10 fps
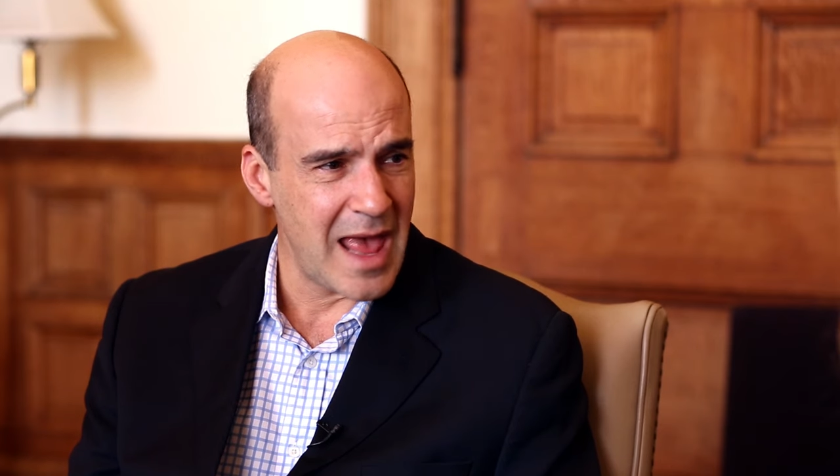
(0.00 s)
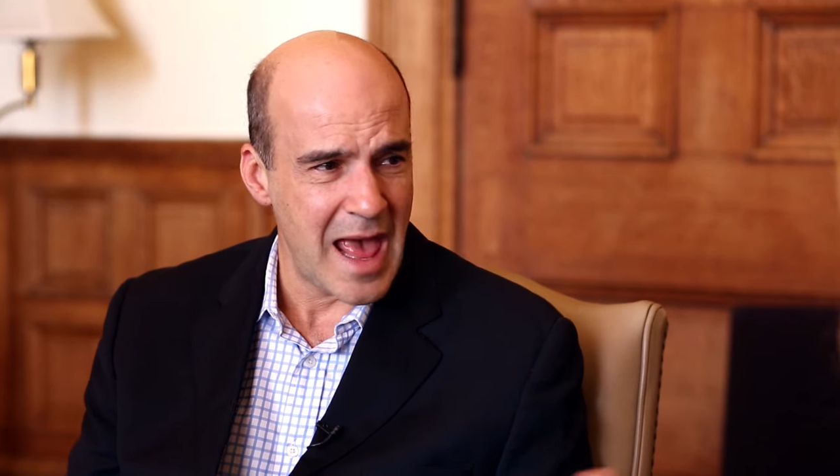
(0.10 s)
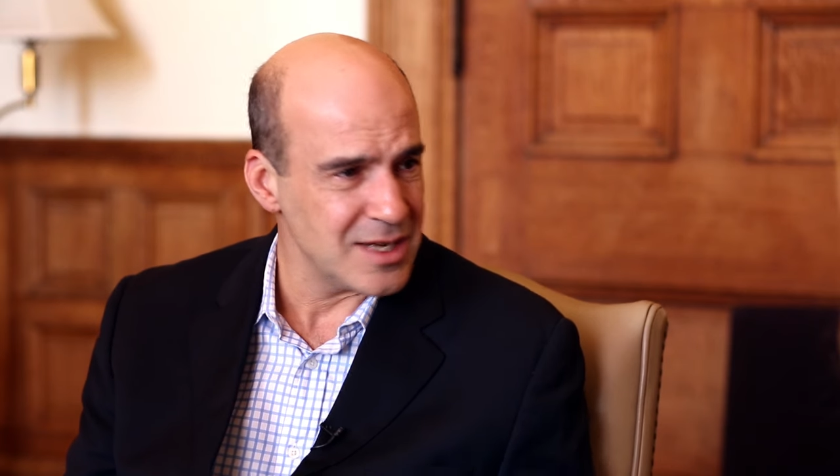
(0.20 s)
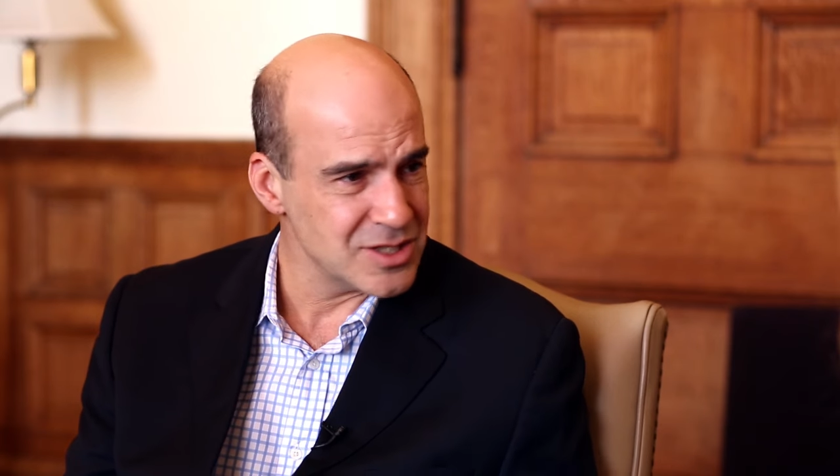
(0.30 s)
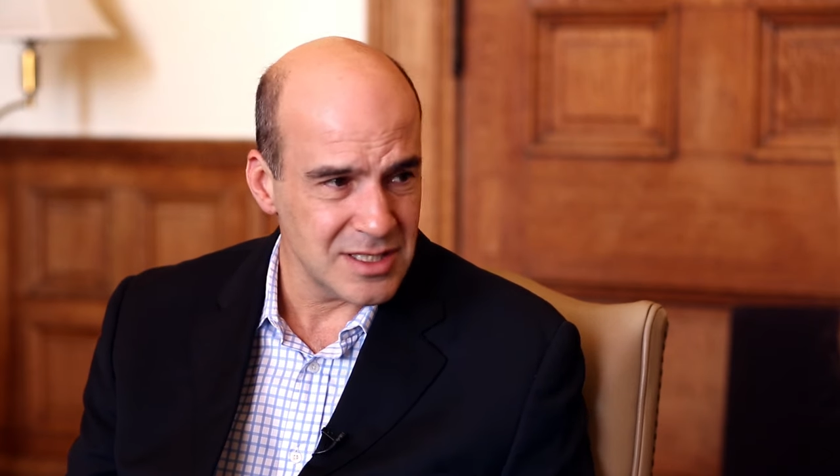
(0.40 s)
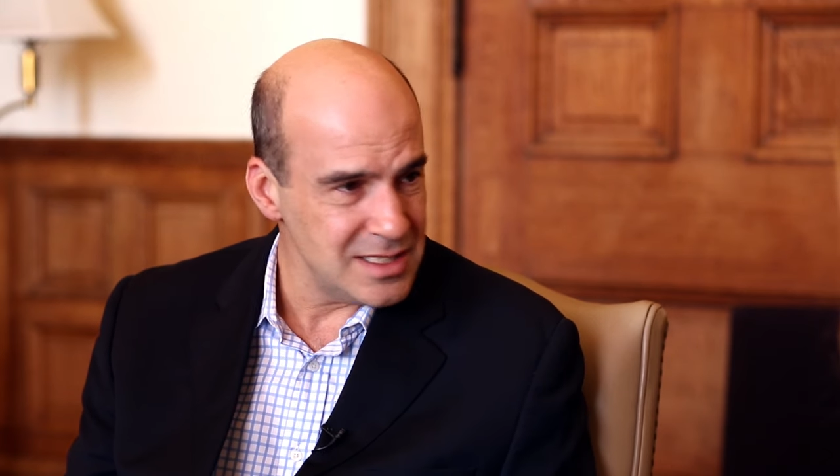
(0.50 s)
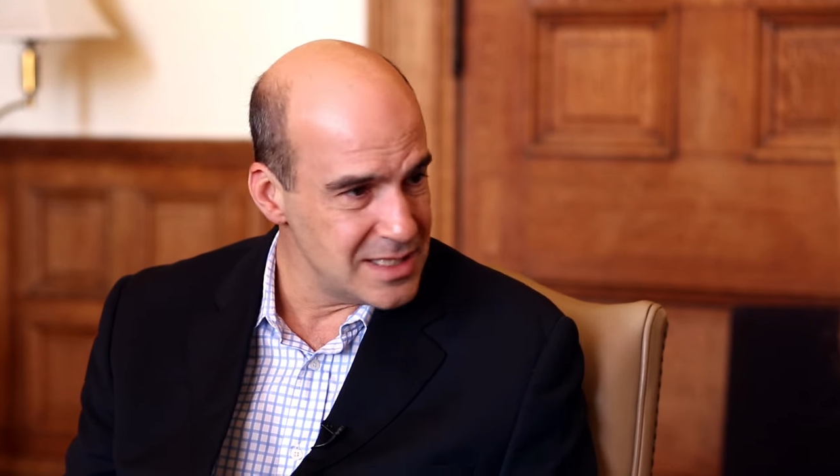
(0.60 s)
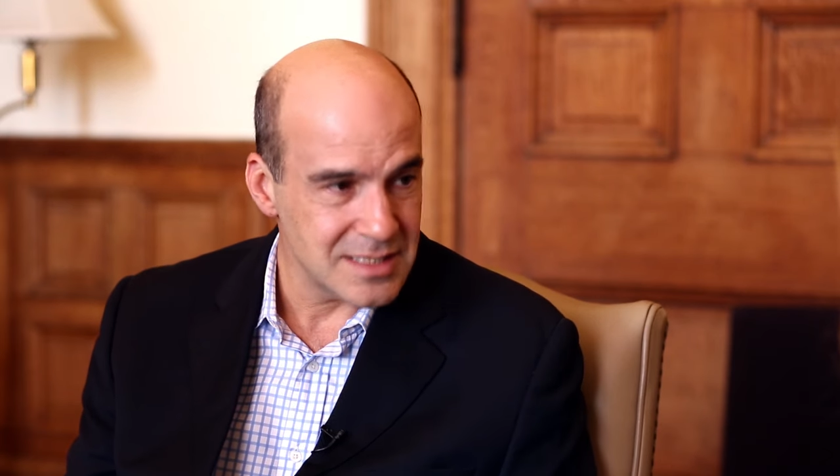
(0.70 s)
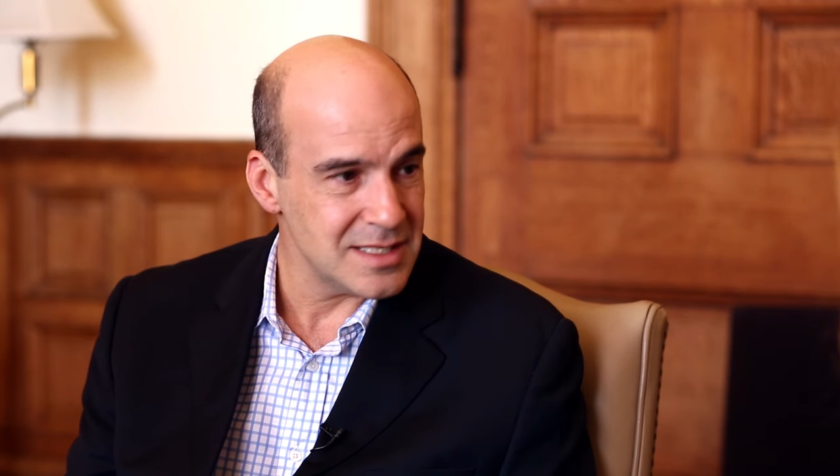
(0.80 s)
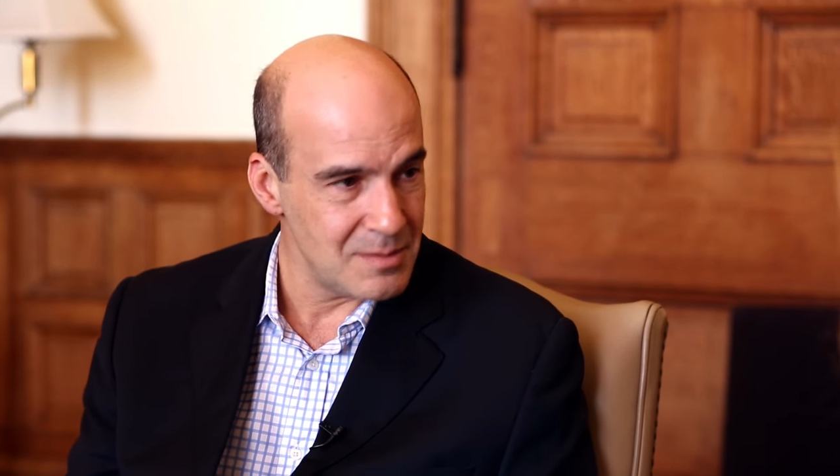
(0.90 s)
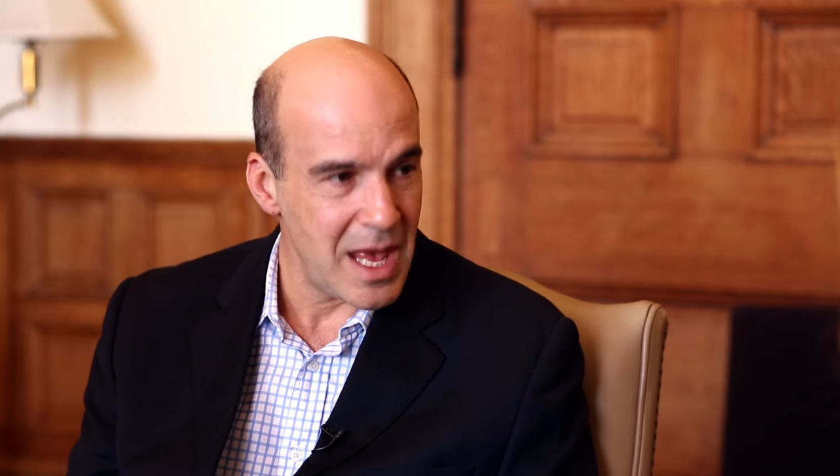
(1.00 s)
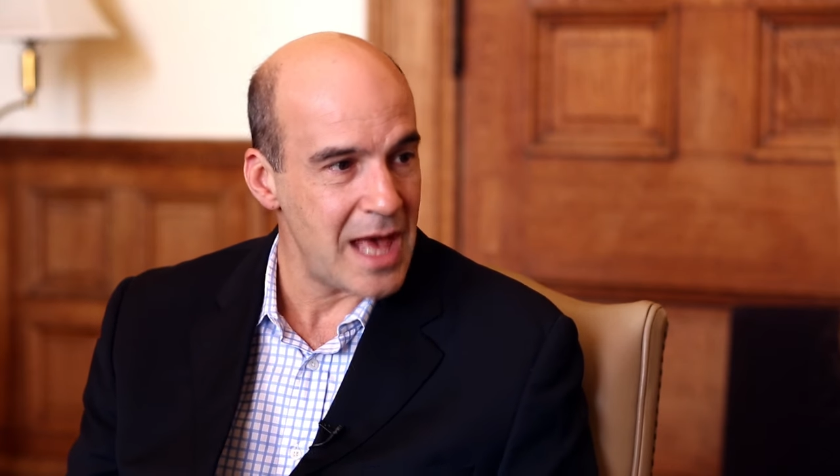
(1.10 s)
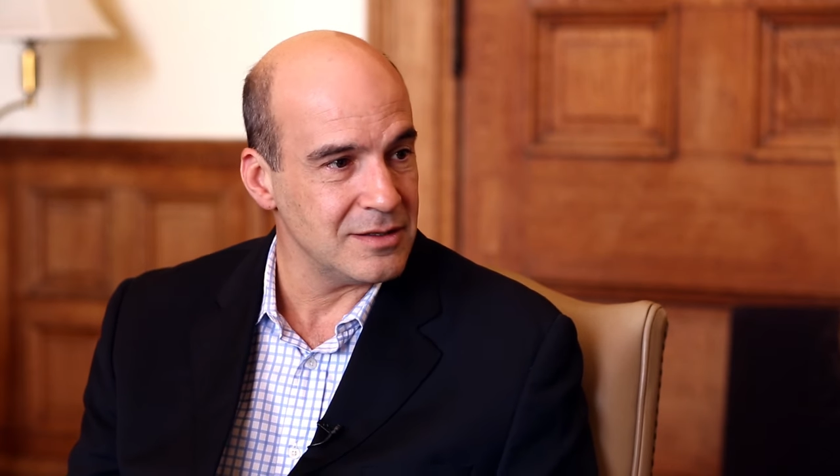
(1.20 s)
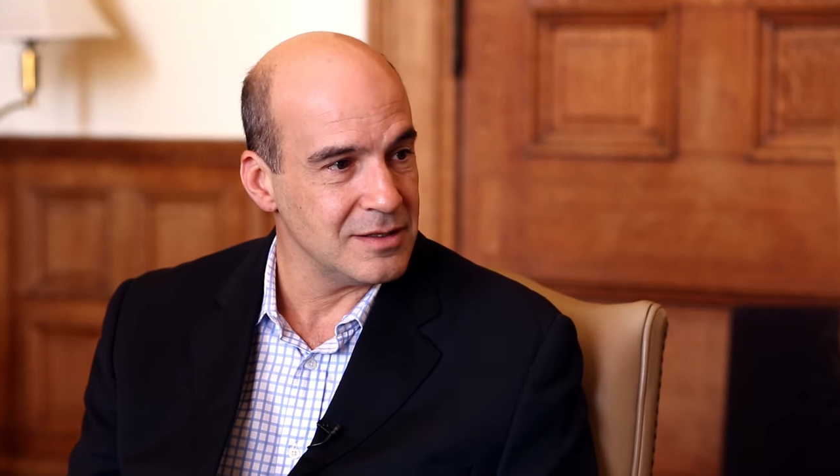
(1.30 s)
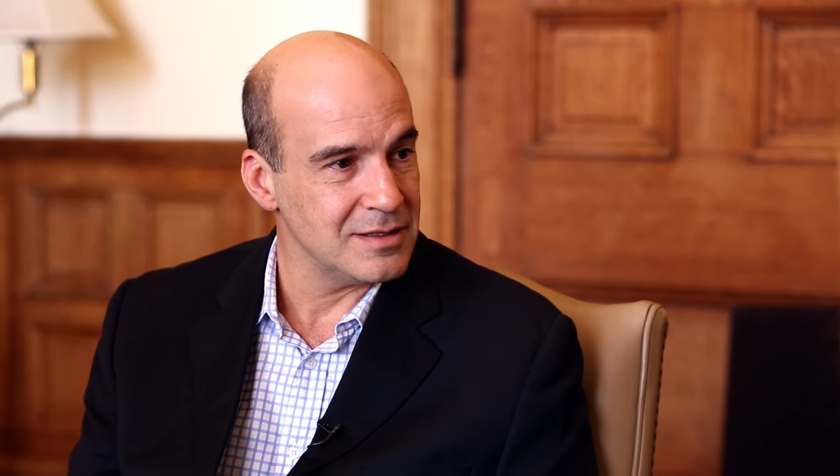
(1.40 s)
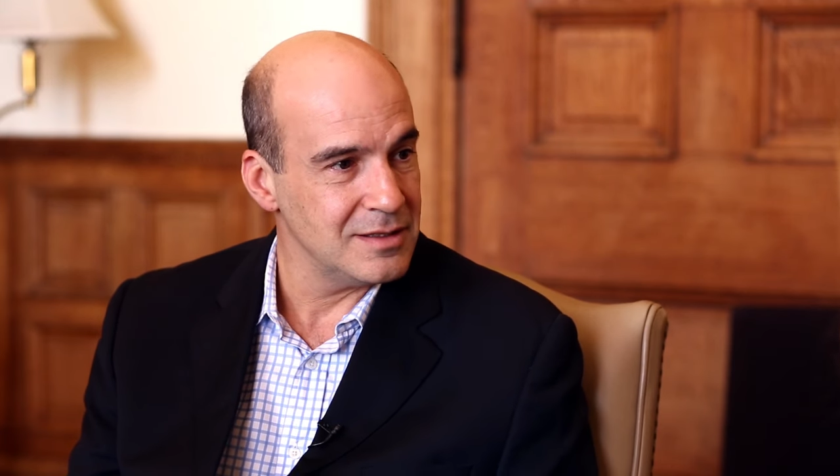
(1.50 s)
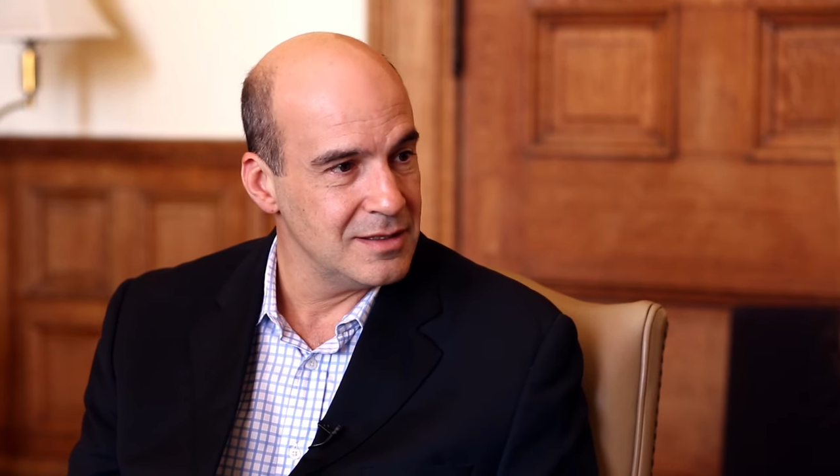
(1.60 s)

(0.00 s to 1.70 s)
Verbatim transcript: actually doesn't matter.